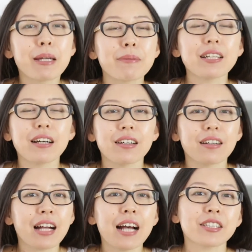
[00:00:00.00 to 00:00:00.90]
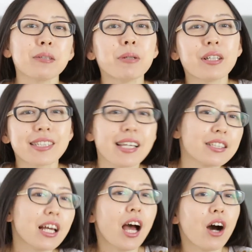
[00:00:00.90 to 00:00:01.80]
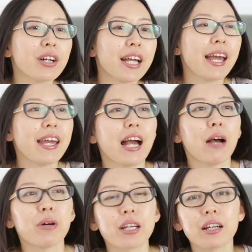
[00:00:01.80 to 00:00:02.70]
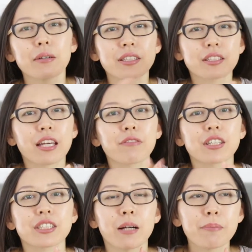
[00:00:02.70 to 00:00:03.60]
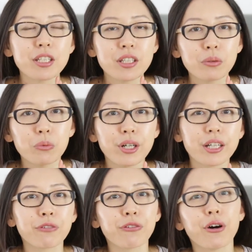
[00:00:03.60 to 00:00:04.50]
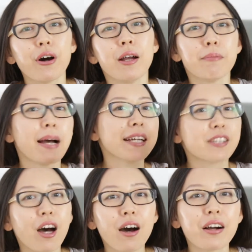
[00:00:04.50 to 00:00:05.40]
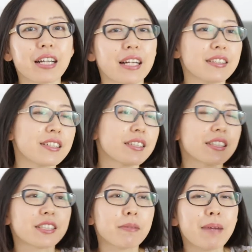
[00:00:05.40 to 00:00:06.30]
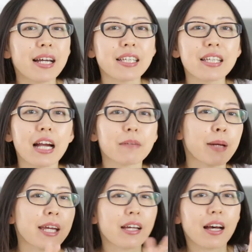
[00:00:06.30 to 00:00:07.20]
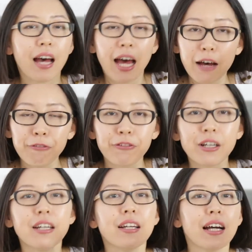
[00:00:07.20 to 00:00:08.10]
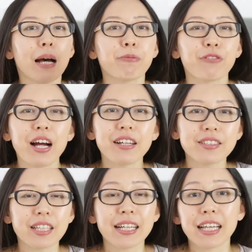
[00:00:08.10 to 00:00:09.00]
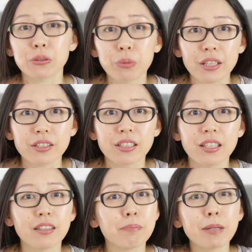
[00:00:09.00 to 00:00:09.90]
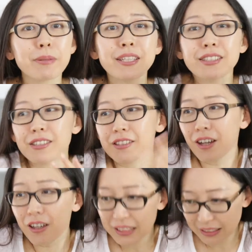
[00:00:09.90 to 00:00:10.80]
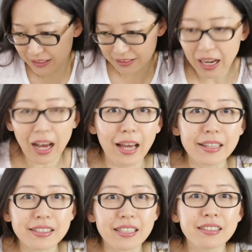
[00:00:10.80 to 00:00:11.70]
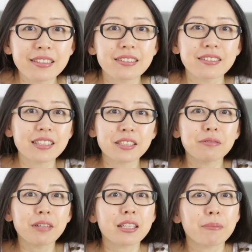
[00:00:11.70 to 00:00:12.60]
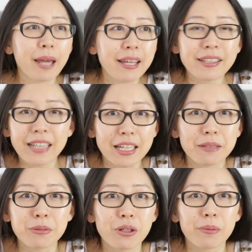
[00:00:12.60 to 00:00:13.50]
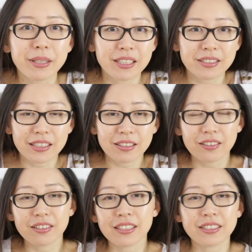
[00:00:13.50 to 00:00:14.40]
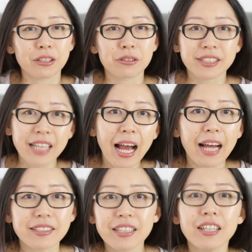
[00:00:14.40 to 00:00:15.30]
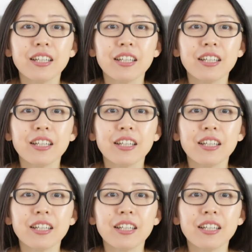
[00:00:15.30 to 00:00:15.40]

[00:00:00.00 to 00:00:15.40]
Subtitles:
Maybe a customer says, okay, I wanna give this commission work for my dog, and here is the money, I pay a half upfront, and guess what? Maybe his dog dies and he doesn't want the painting anymore because, you know, he's so sad.